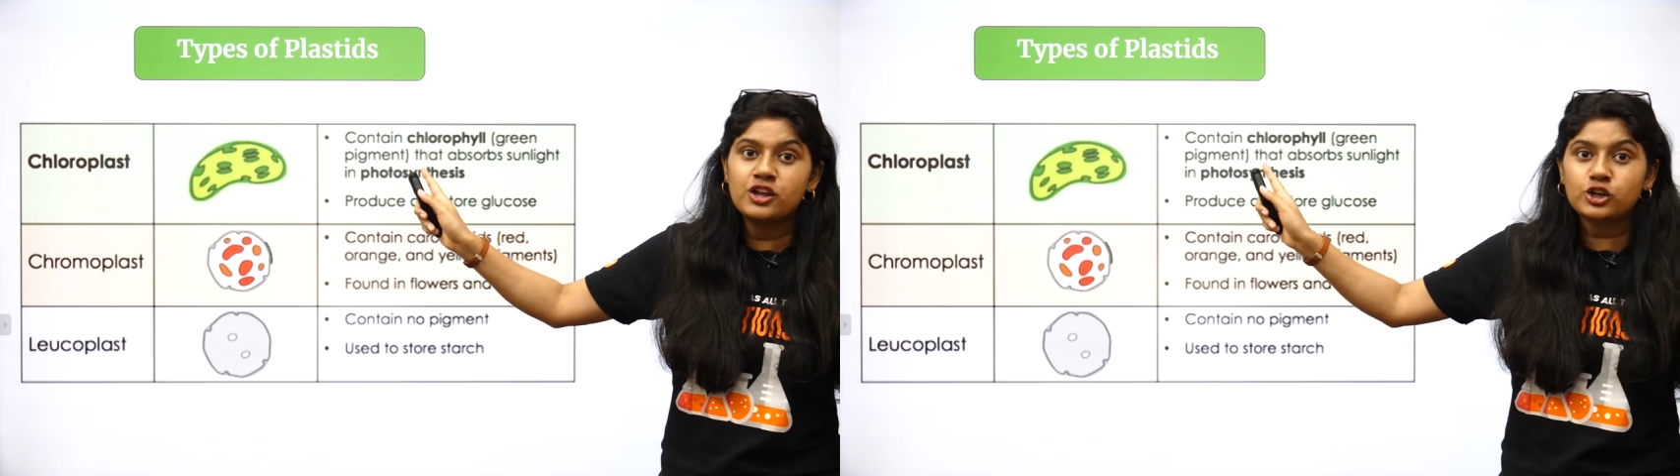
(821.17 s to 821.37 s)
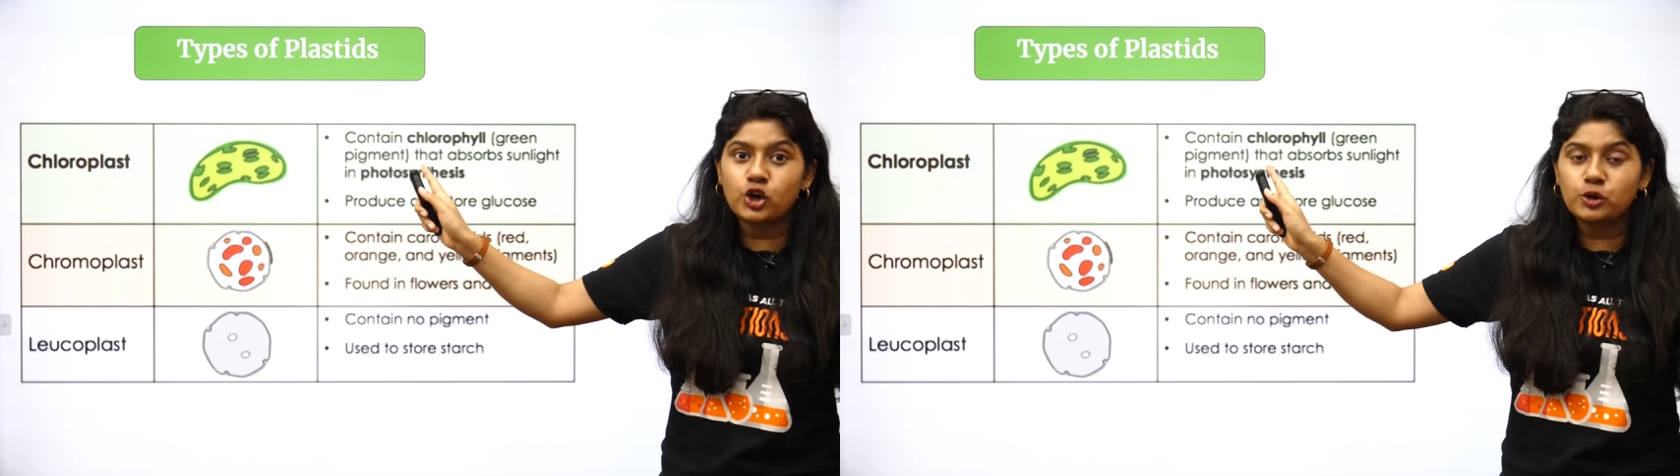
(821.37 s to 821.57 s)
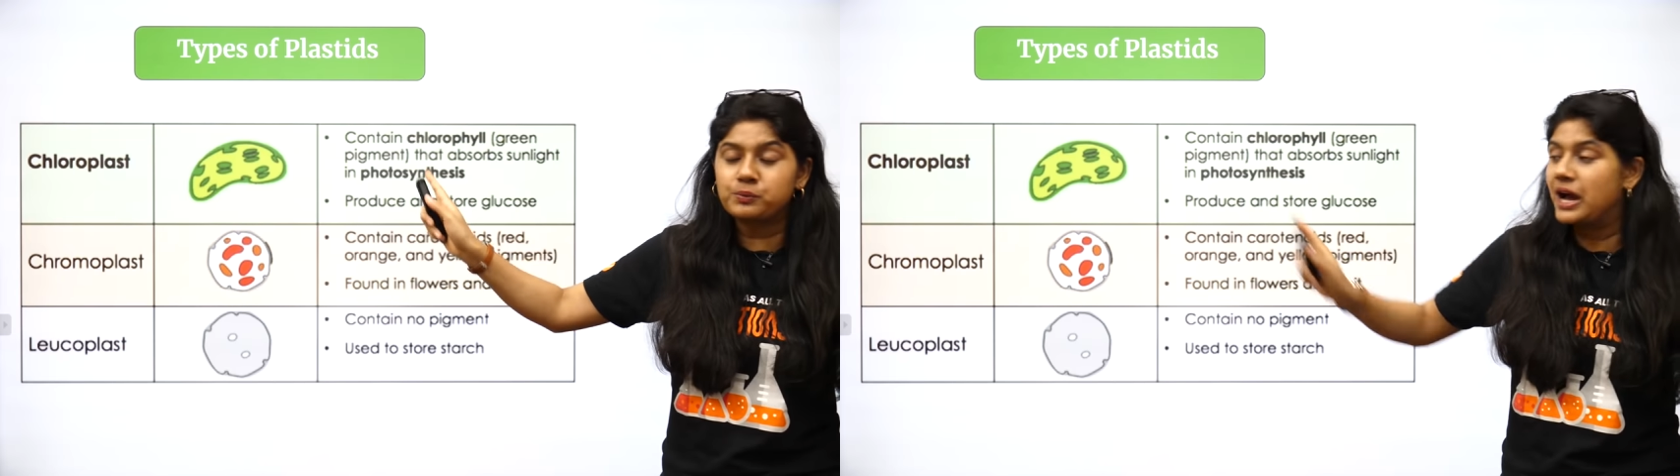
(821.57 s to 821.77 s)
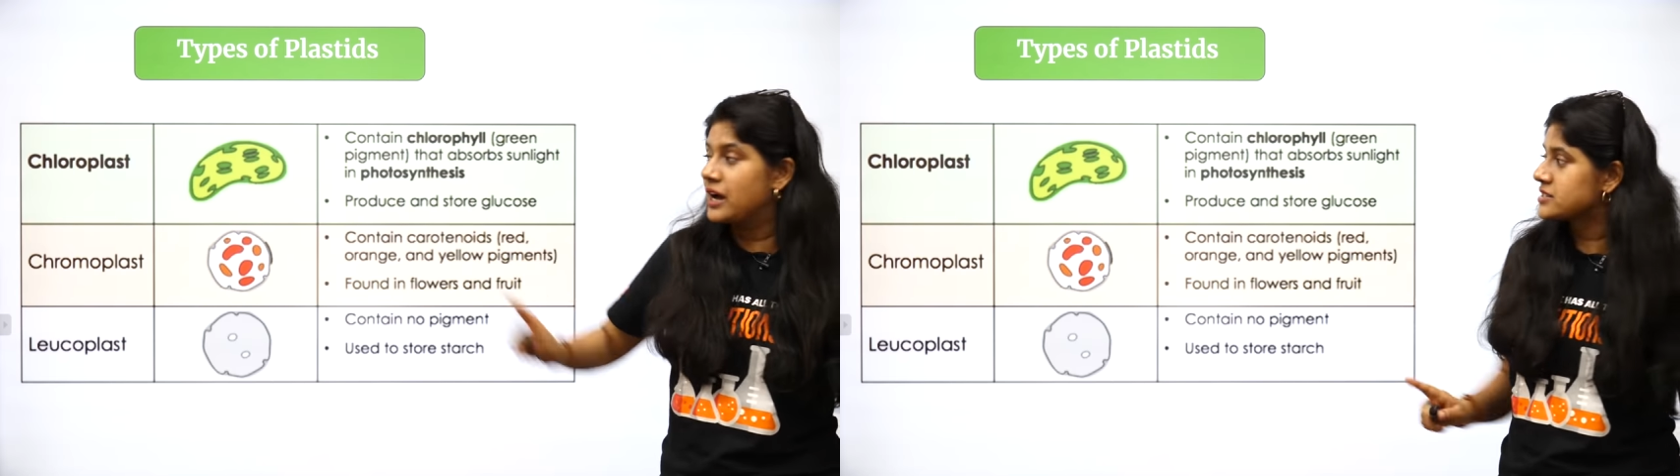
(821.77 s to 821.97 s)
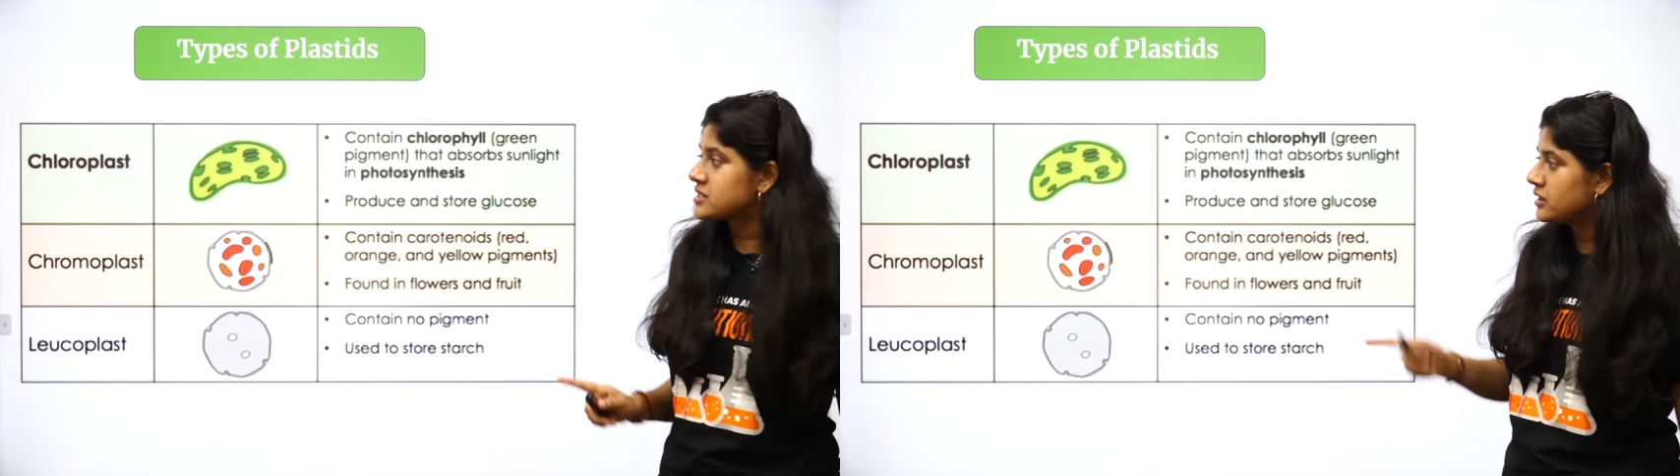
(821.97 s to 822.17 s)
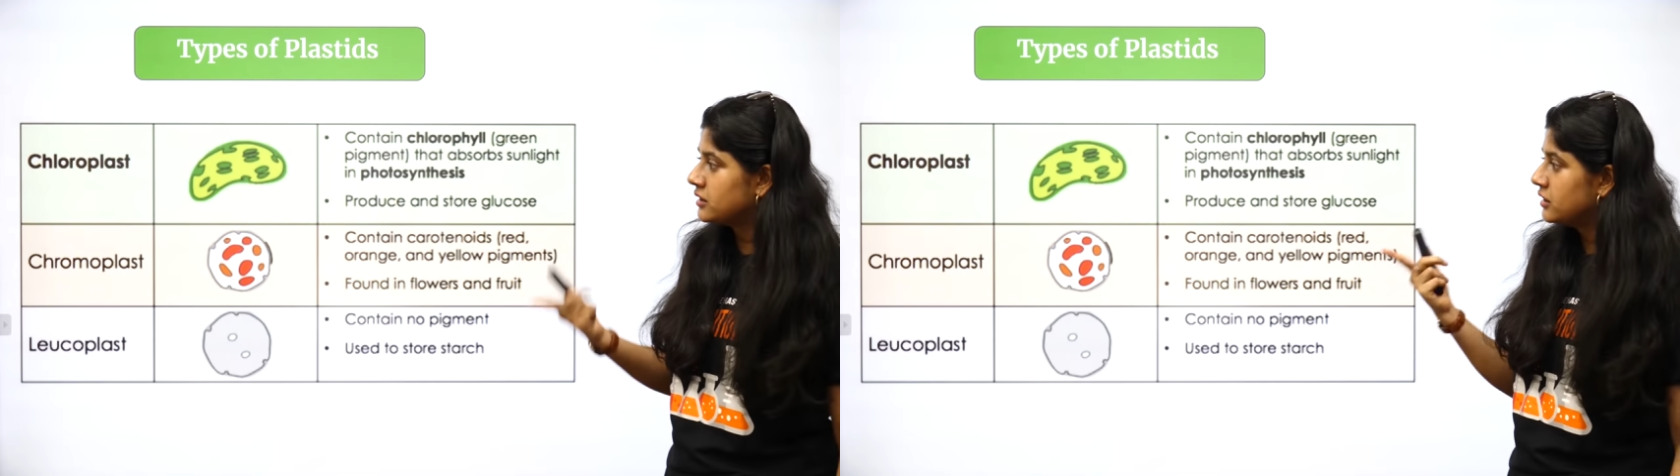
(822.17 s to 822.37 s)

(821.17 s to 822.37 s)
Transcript: Chloroplast.